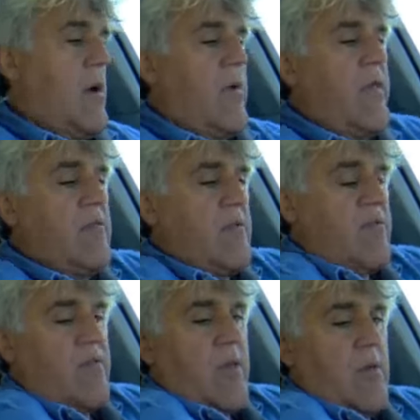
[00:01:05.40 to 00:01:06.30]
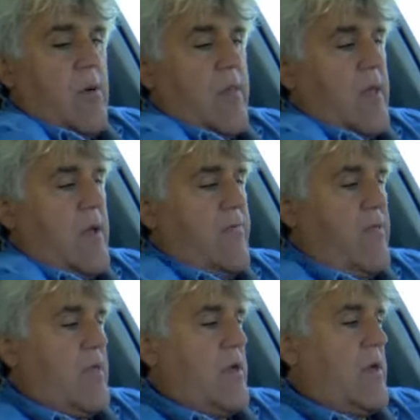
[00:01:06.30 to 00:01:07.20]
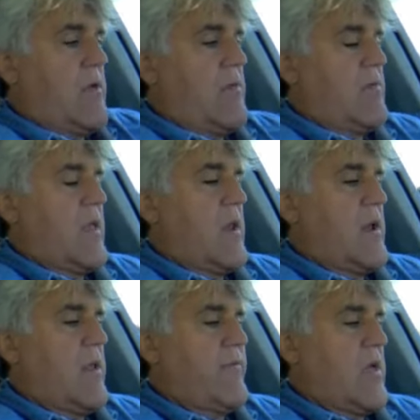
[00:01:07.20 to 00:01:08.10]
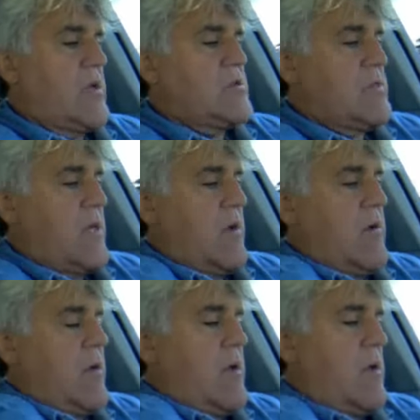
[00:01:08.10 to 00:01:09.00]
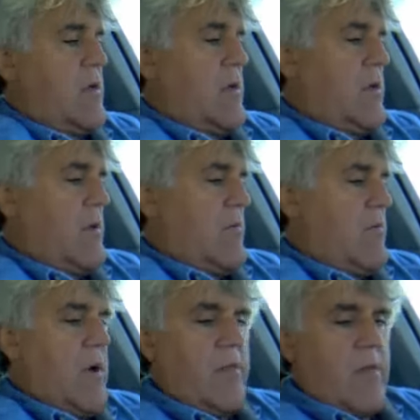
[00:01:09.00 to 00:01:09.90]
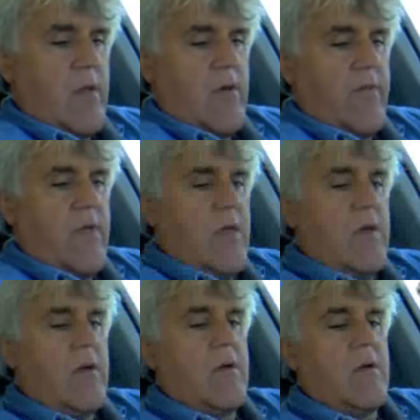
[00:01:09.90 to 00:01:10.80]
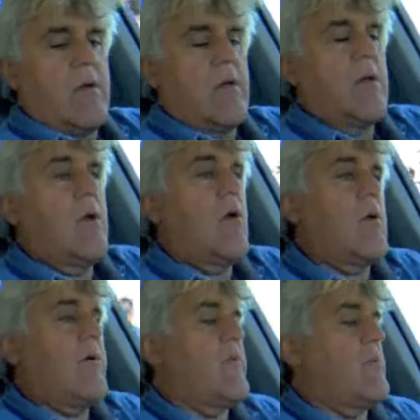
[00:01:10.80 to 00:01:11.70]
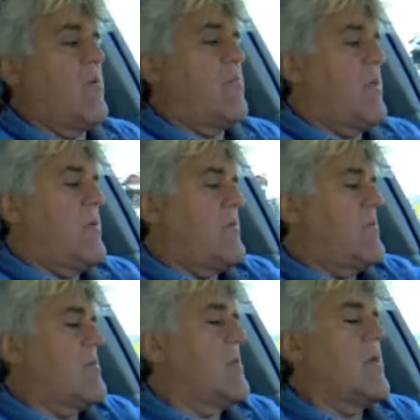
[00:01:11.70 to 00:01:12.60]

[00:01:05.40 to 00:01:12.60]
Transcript: Well, that's interesting how they have the uh, satellite navigation there, huh? Yeah. Rather than over here. And both. And oh, you have it in both places.